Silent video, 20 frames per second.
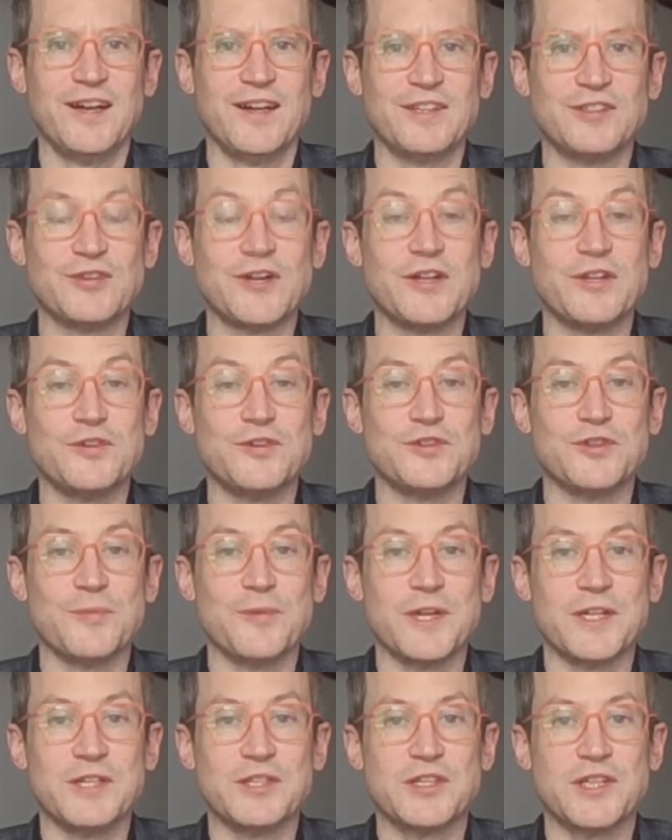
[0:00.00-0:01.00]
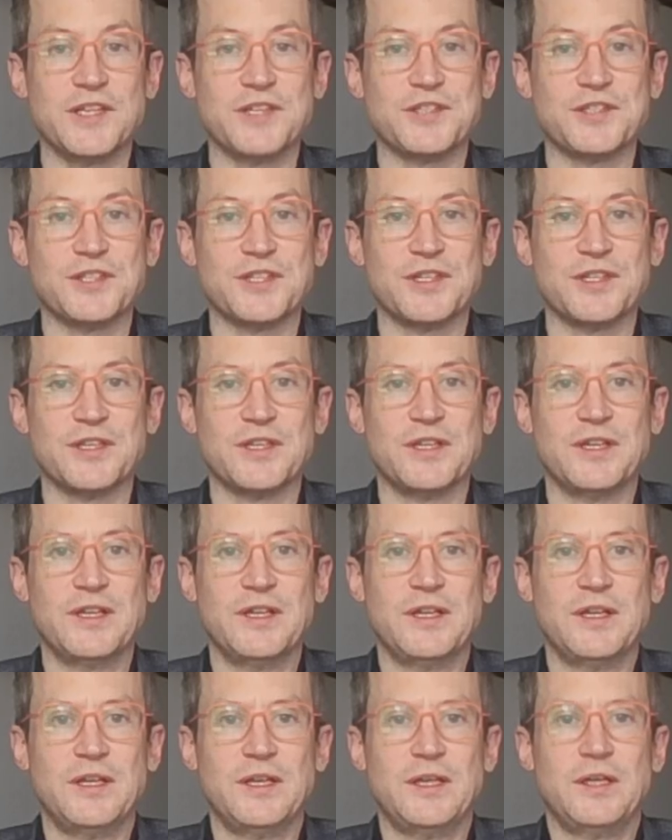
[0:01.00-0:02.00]
try to use your imagination
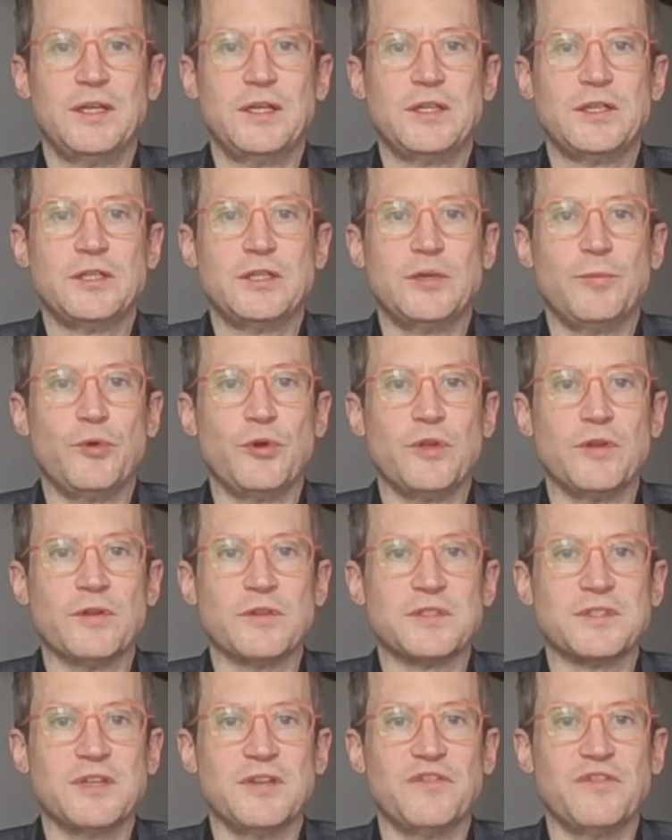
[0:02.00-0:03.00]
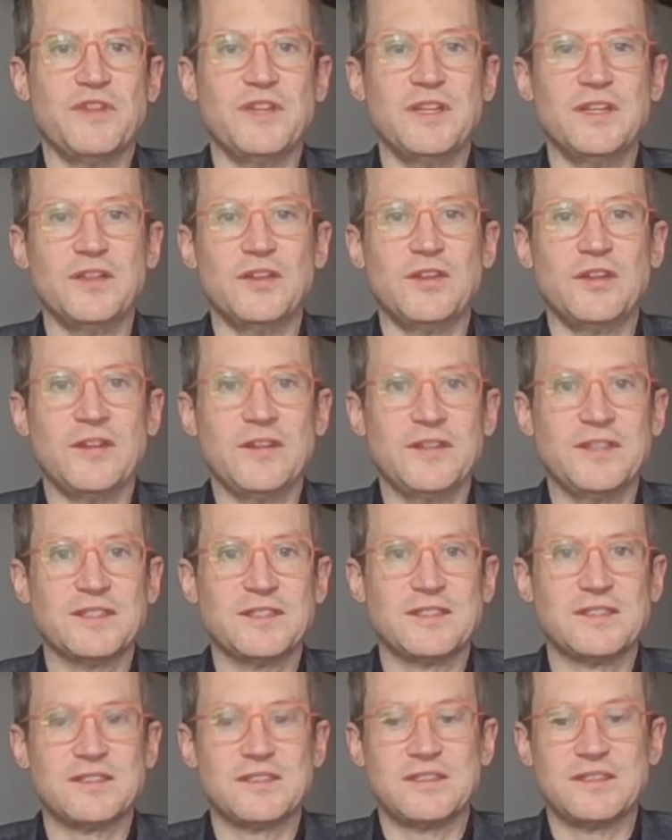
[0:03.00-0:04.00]
to put yourself into
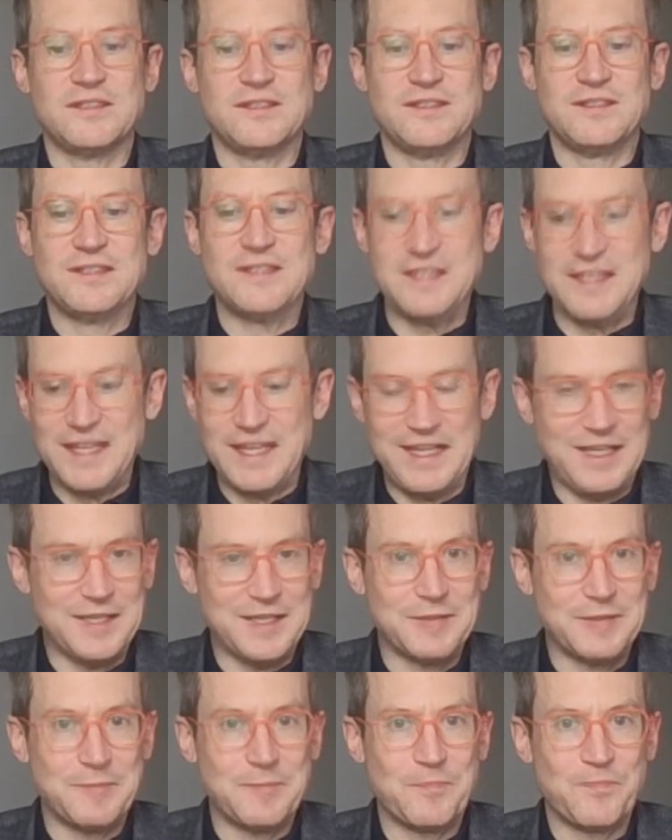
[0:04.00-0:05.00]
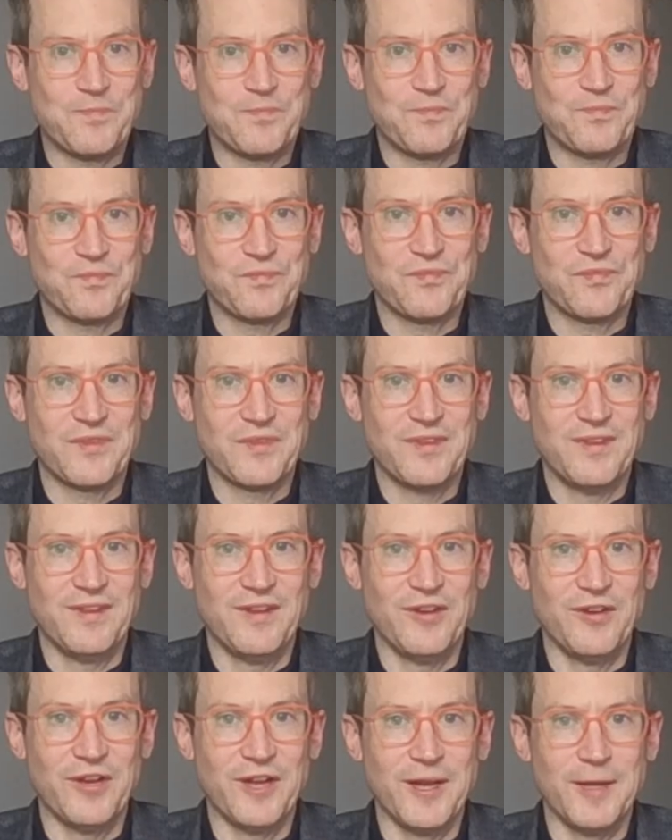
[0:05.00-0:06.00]
this scene.
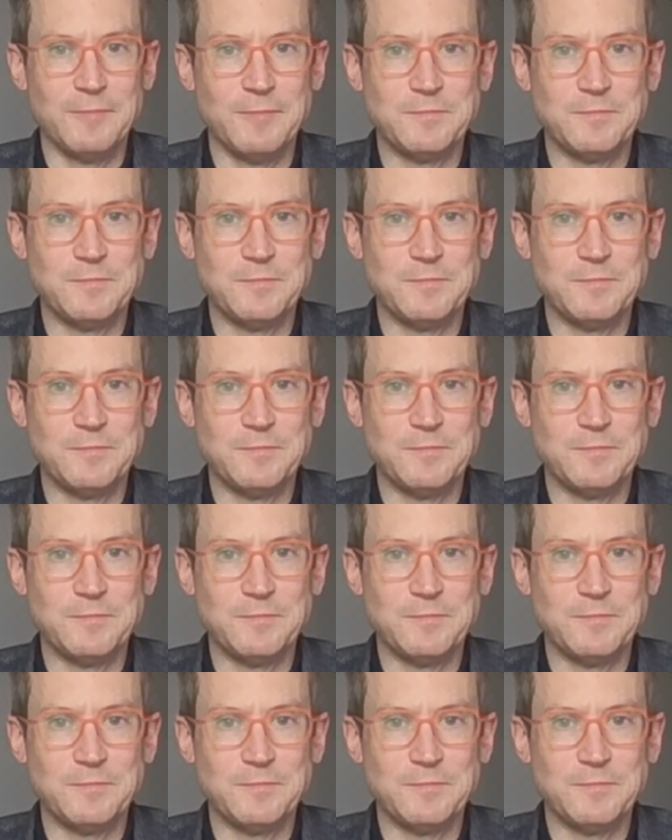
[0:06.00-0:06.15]
Okay?